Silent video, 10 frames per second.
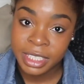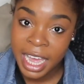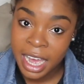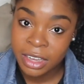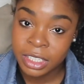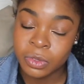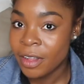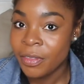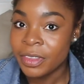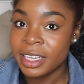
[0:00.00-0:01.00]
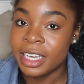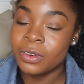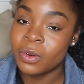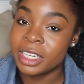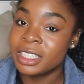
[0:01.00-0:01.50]
styles in
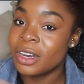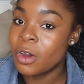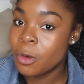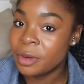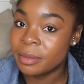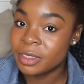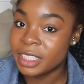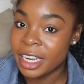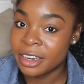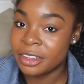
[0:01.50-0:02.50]
order to open up those hair